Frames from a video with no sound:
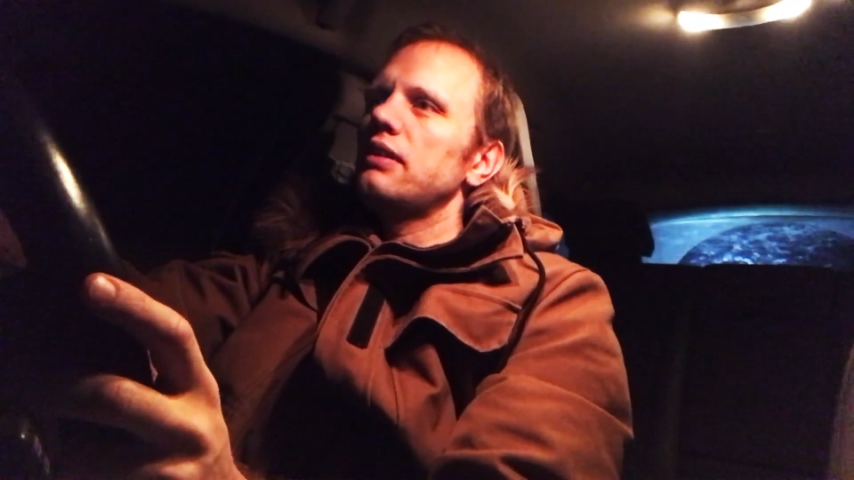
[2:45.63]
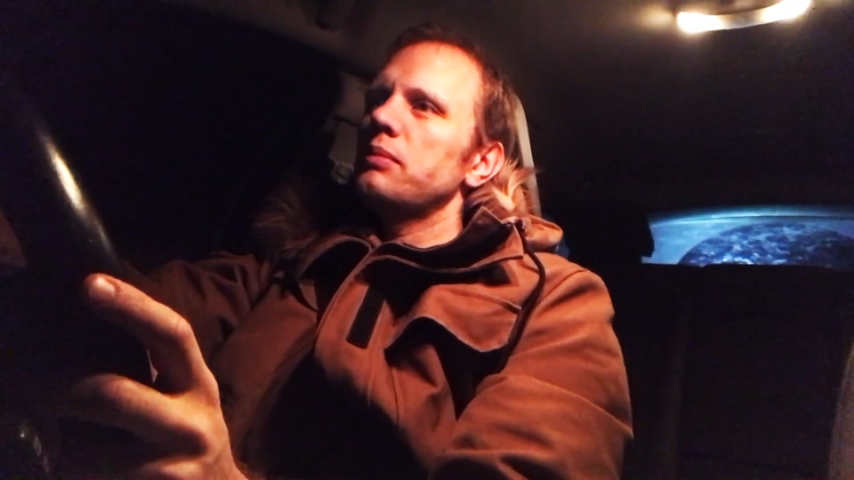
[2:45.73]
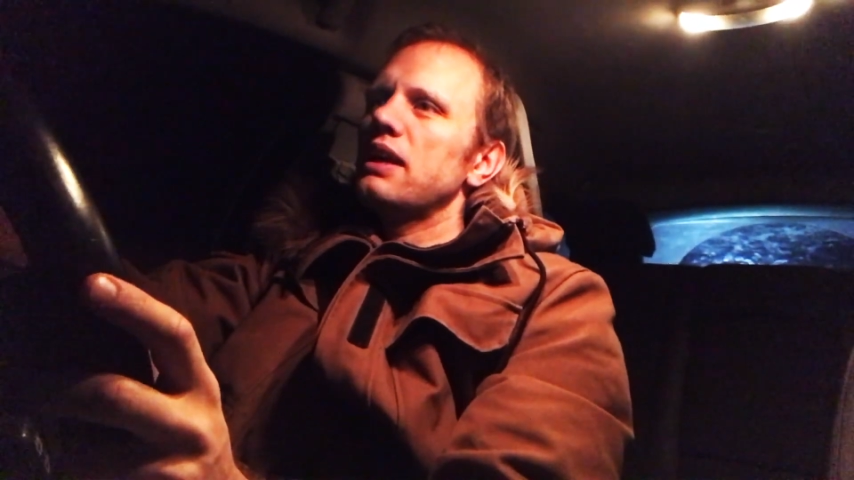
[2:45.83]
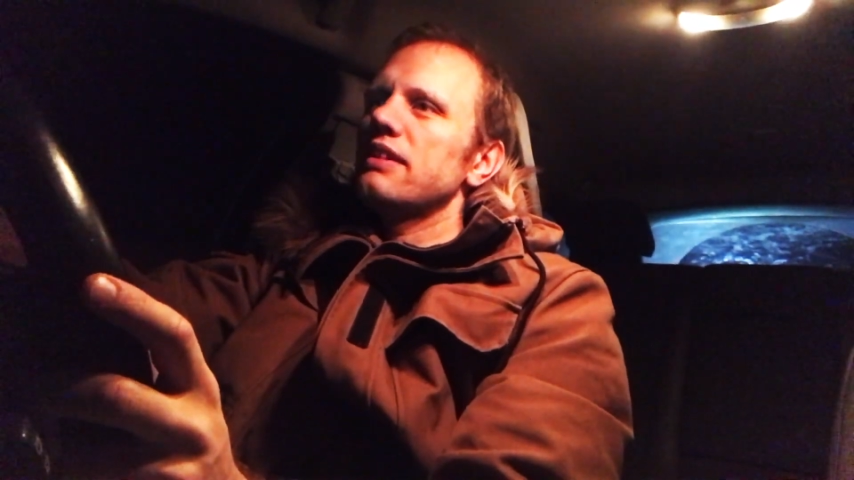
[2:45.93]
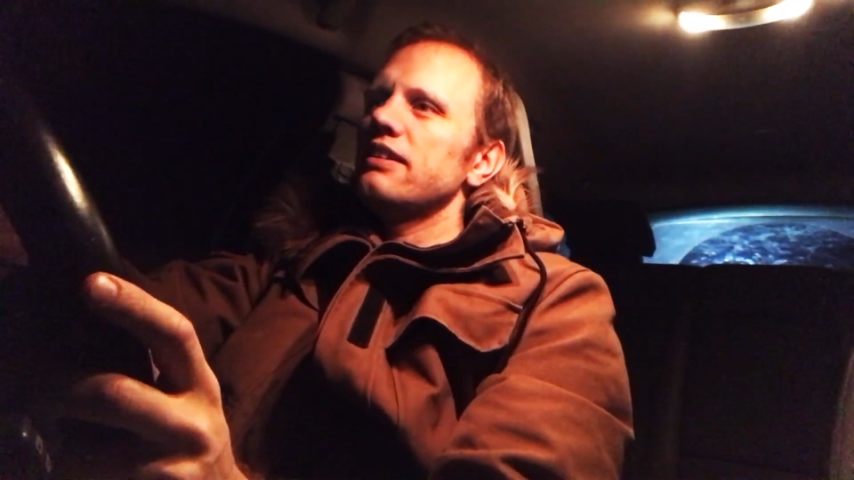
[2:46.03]

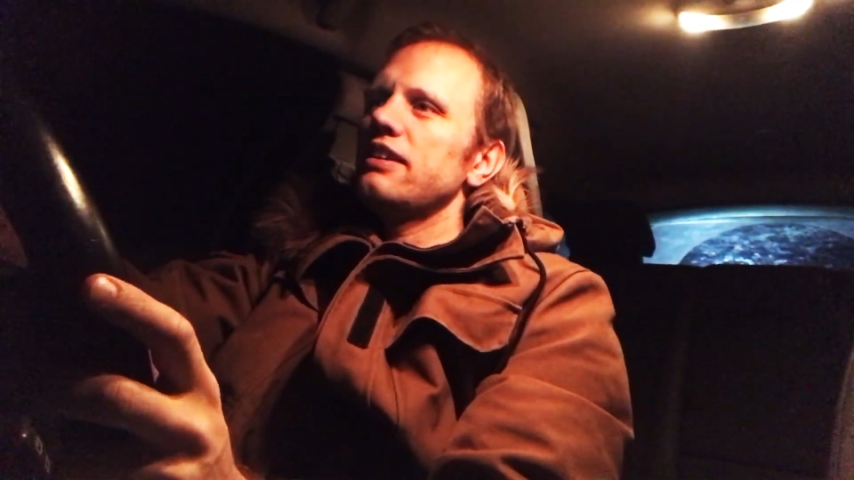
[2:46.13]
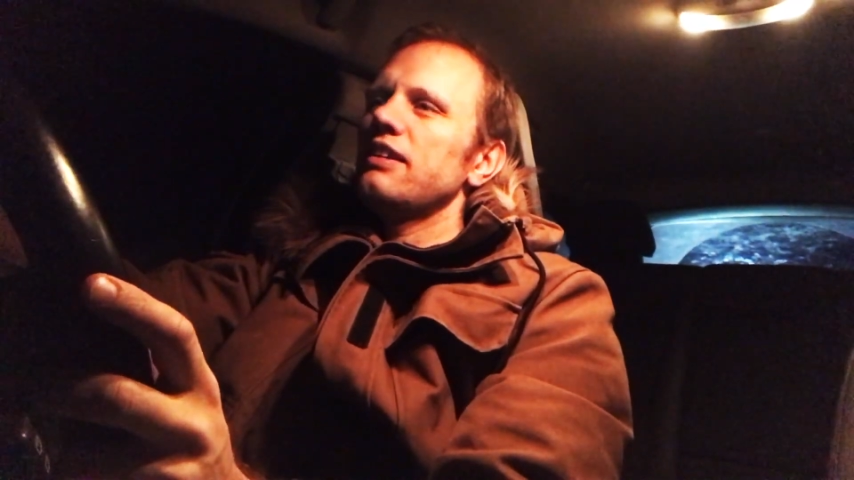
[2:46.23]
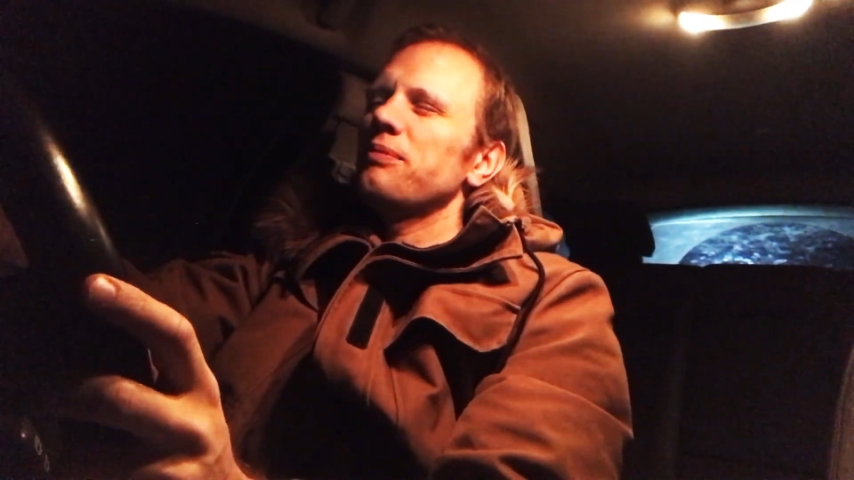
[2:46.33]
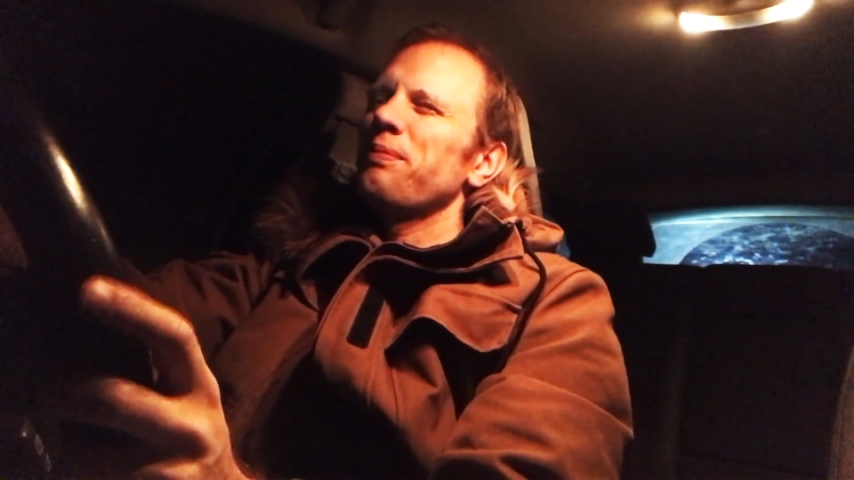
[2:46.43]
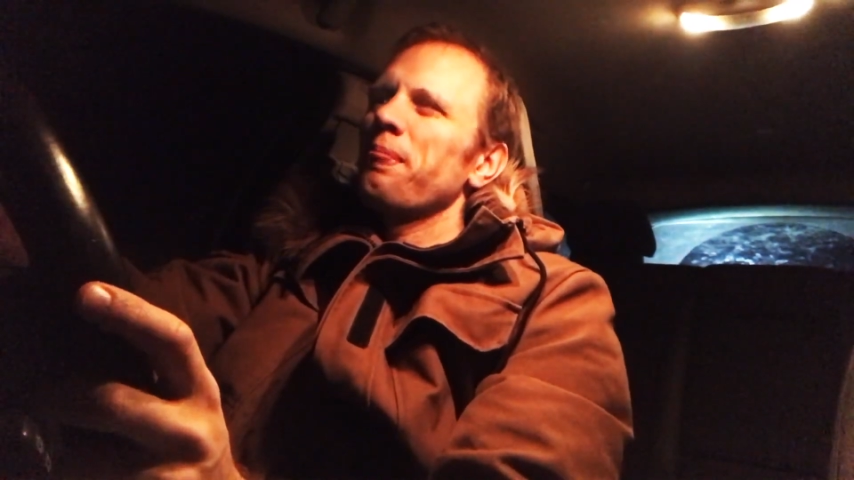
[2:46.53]
back in the
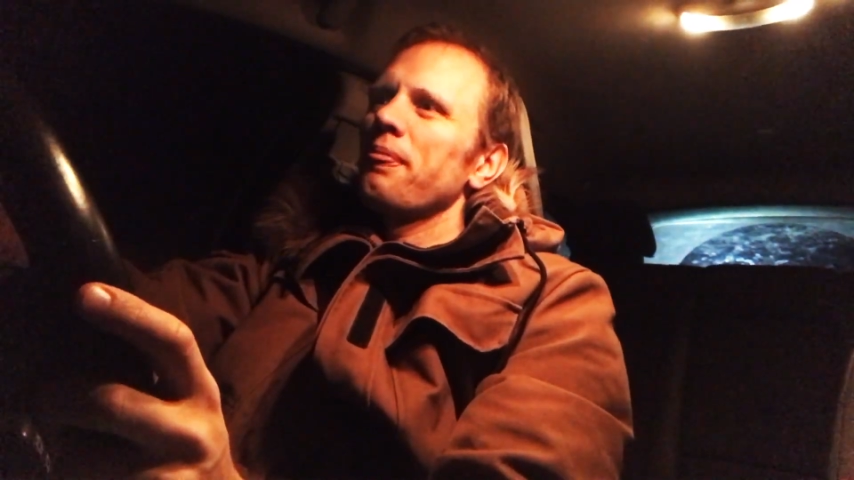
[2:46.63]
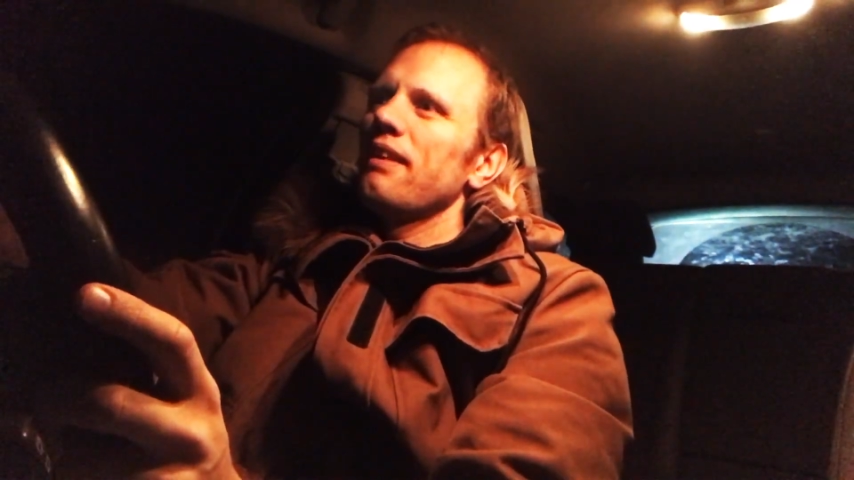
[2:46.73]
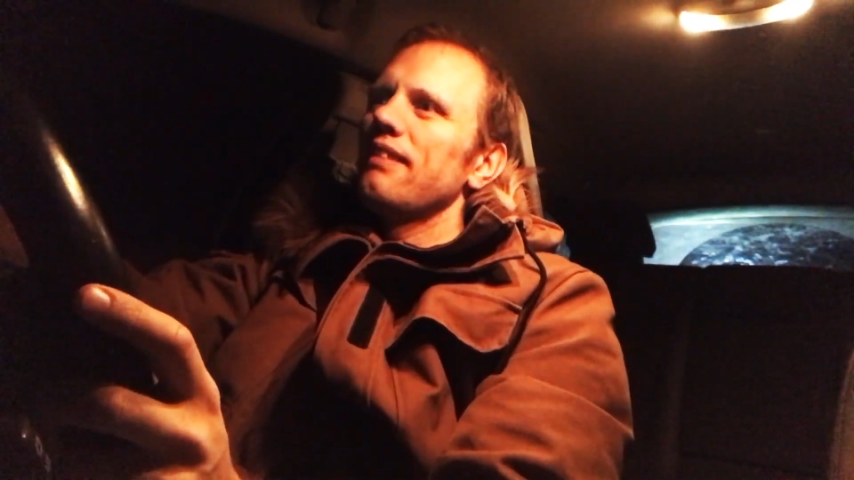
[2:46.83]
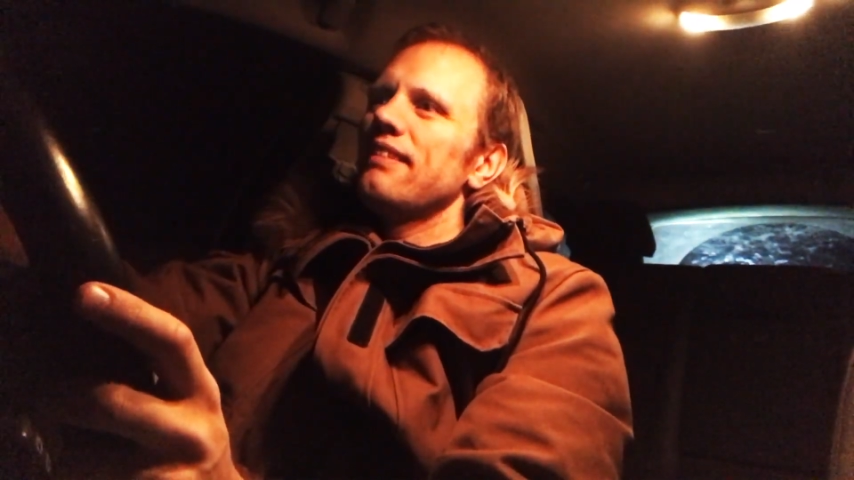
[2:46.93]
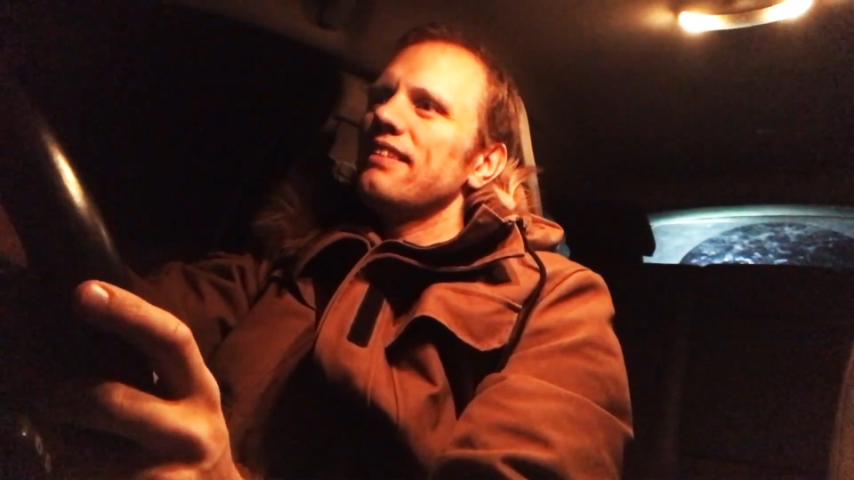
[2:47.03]
day.
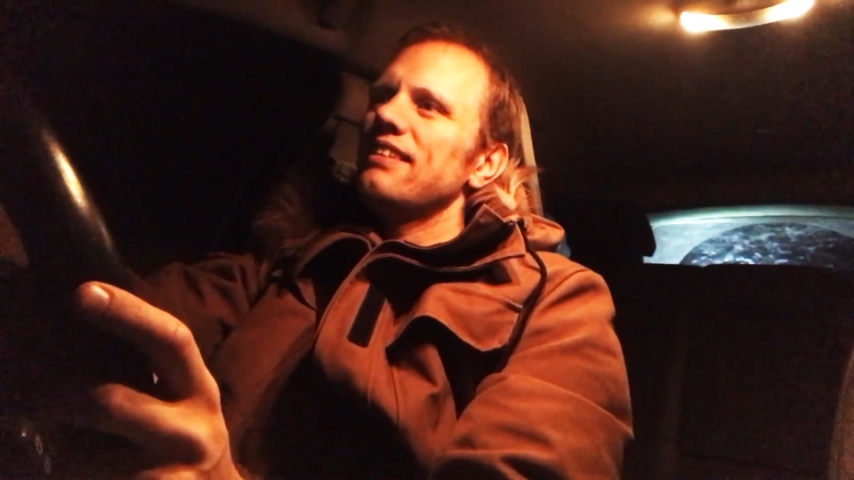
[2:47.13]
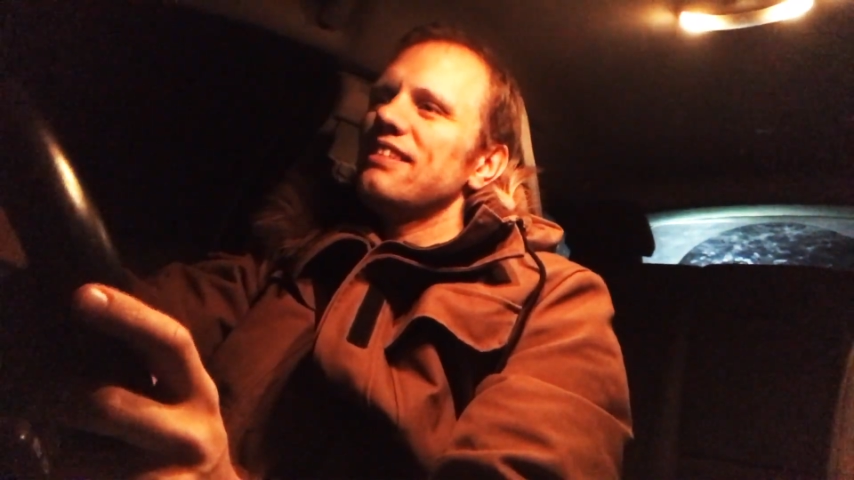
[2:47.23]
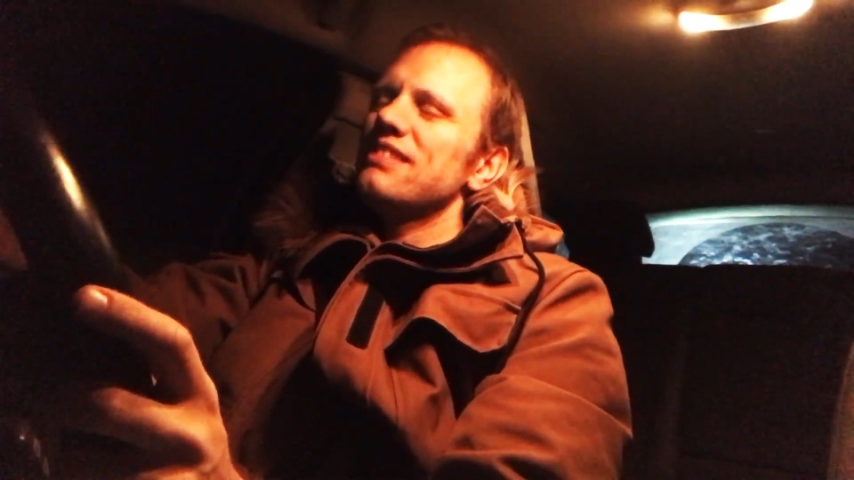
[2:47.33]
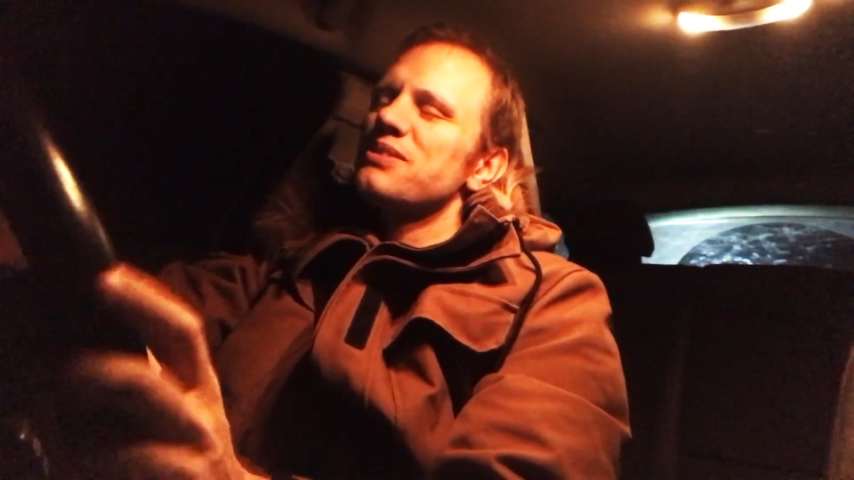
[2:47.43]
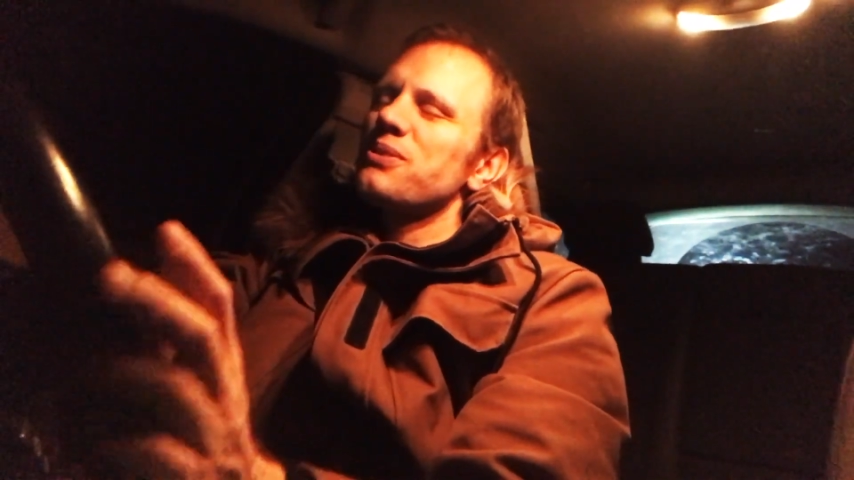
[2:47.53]

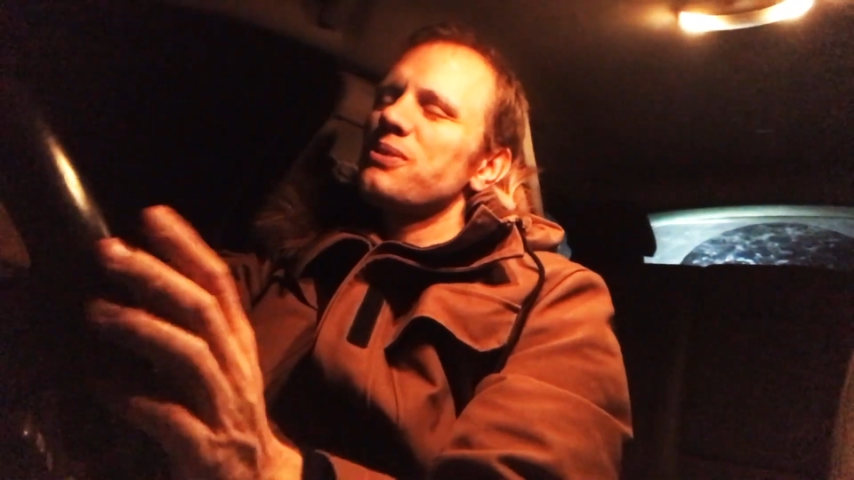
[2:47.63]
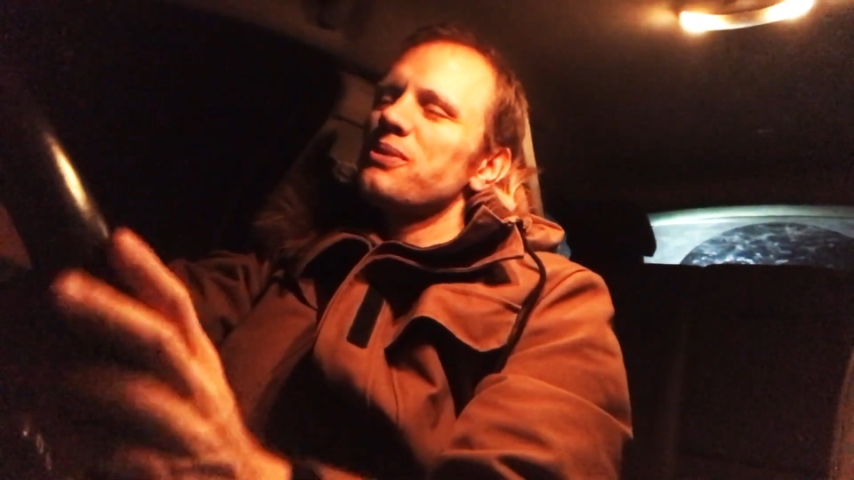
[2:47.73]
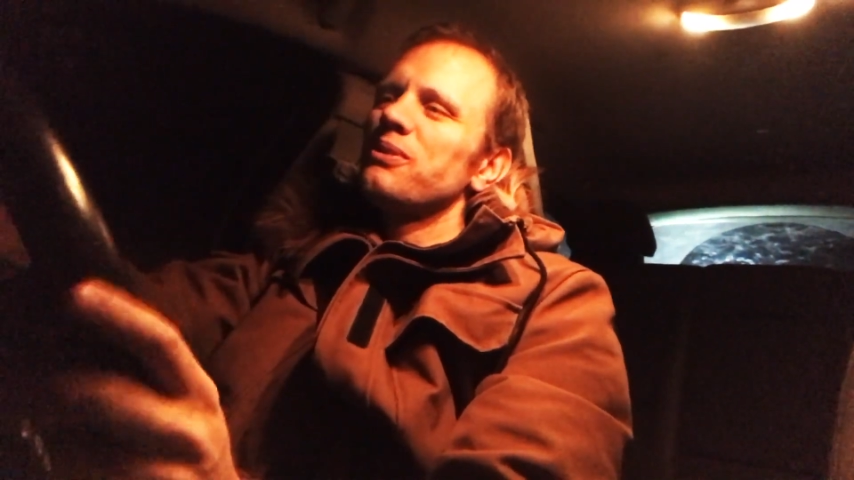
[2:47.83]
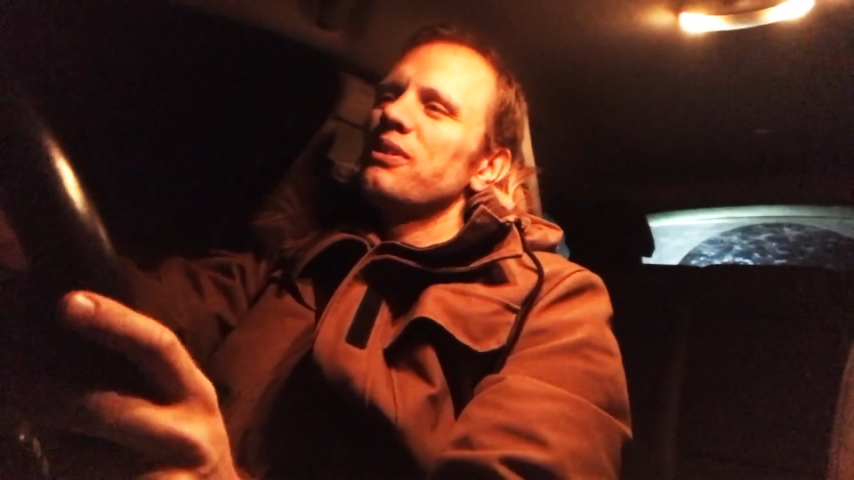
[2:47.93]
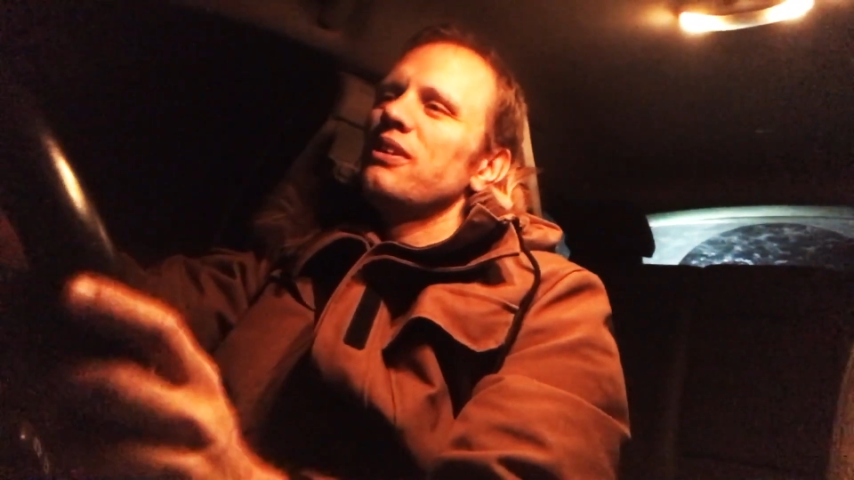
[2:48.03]
So